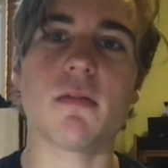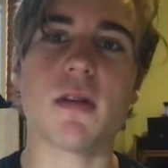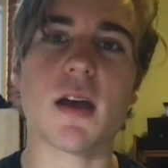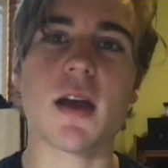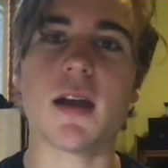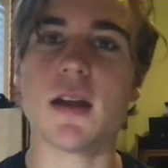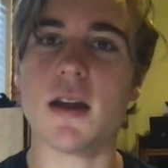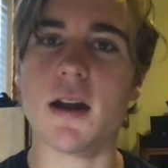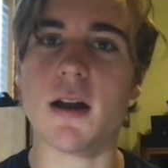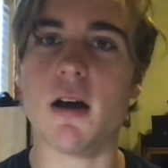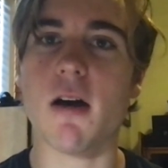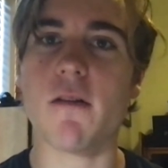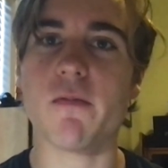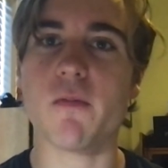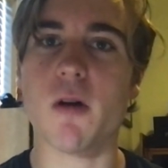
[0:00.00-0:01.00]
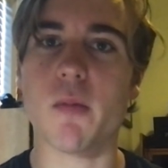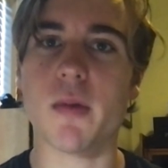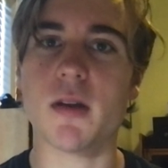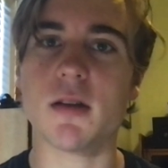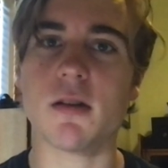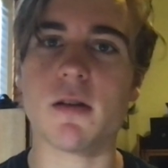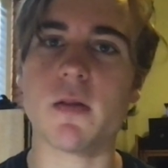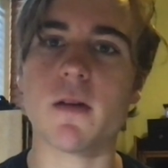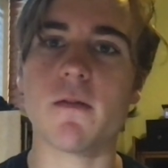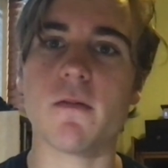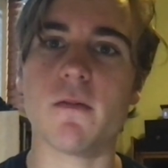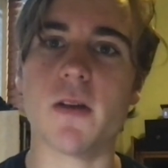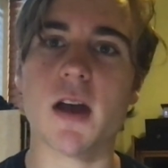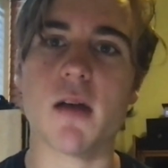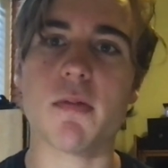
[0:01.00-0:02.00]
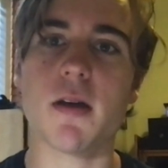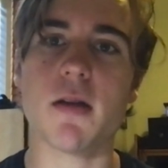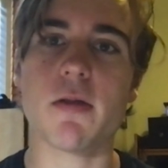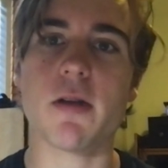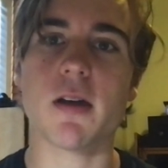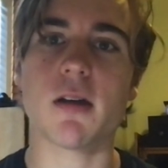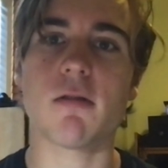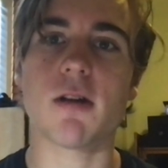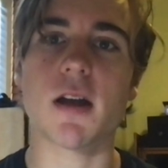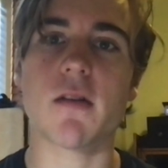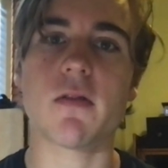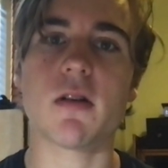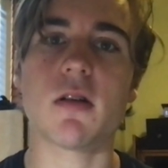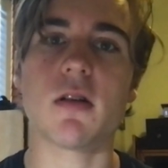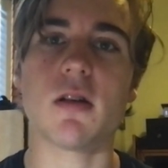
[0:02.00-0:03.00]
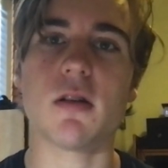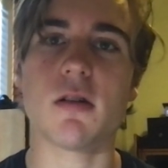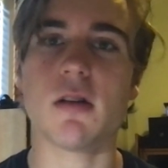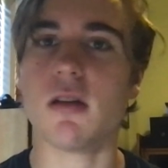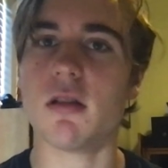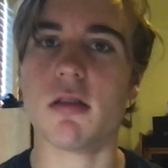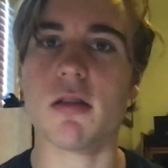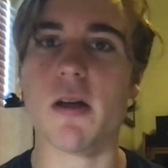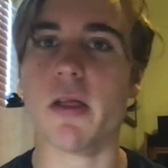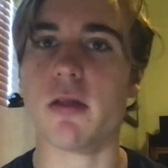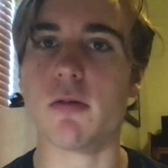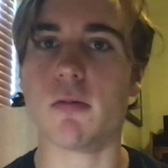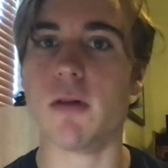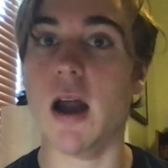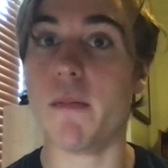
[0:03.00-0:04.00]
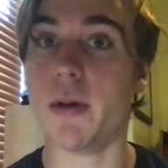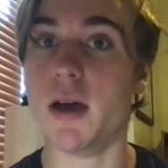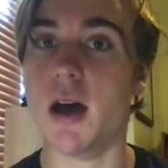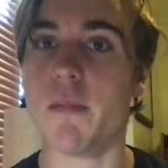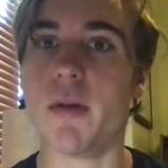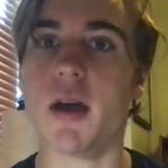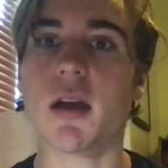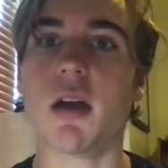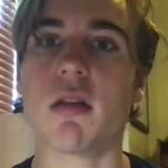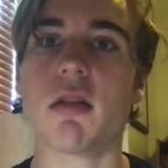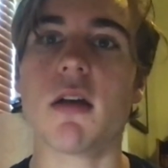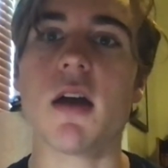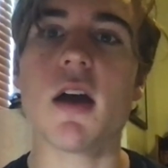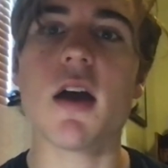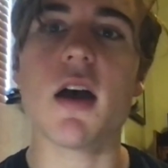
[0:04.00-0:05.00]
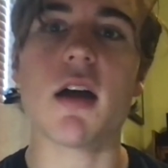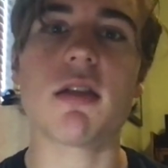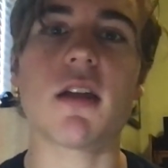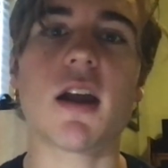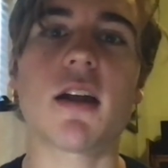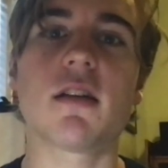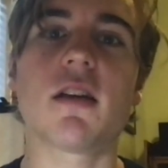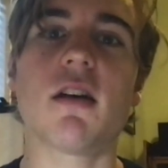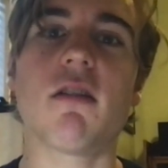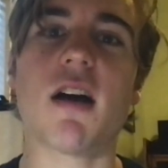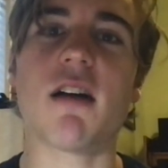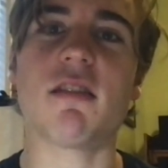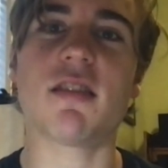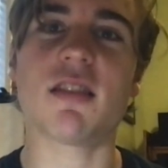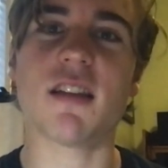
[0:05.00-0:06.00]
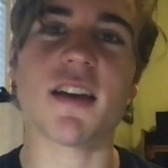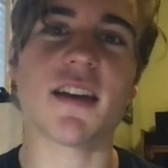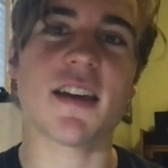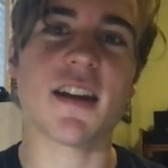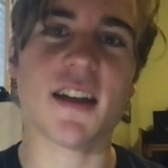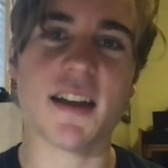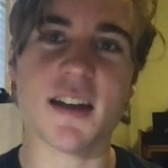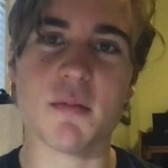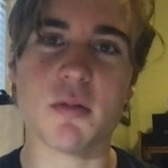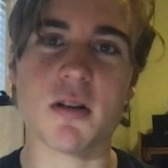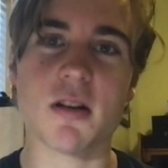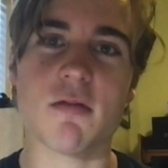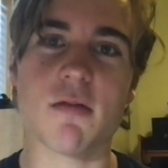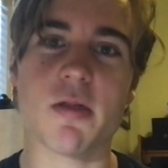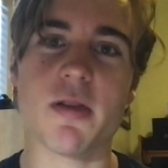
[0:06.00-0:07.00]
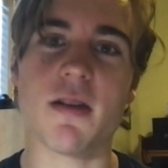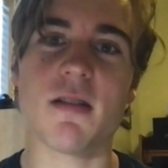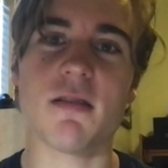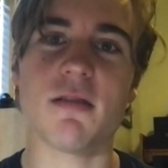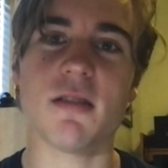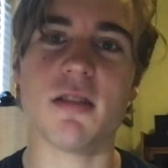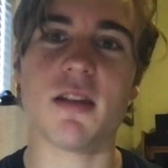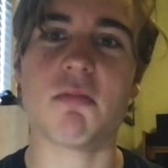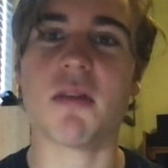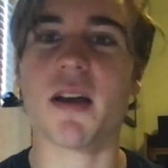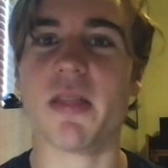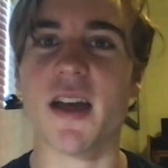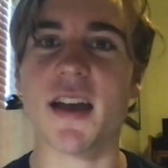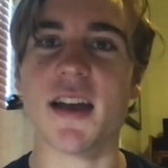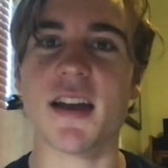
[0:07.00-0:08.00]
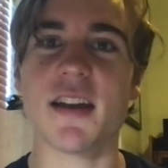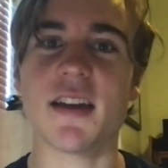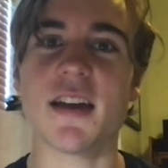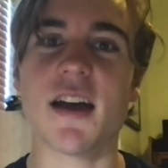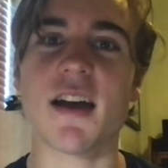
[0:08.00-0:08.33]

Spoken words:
in an off moment during the VIP thing or whatever, or as things were wrapping up, I guess. I said I'd go out and get a hamburger with you. You seem like that kind of guy.